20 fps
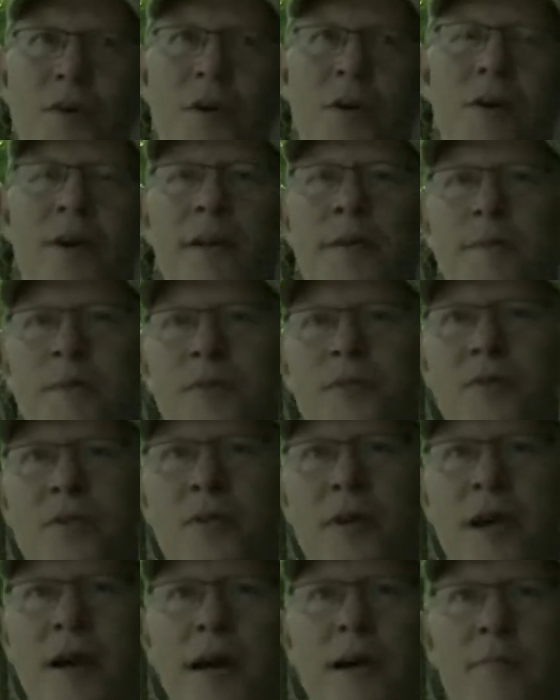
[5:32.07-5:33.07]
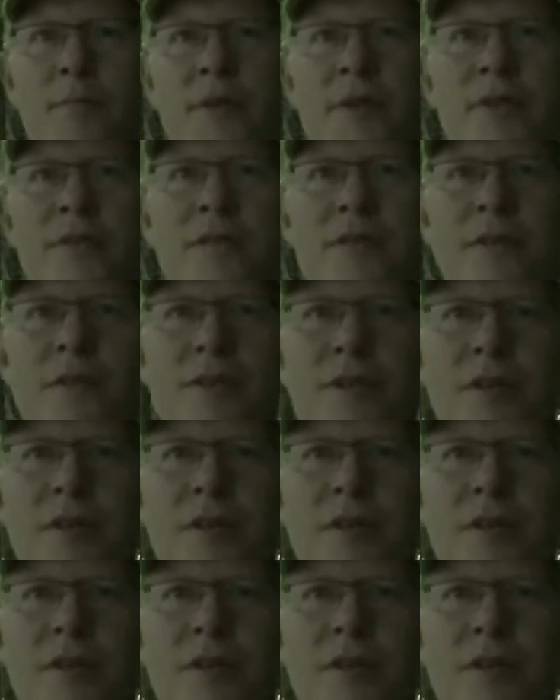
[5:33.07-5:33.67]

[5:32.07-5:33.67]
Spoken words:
Corps are able to accomplish.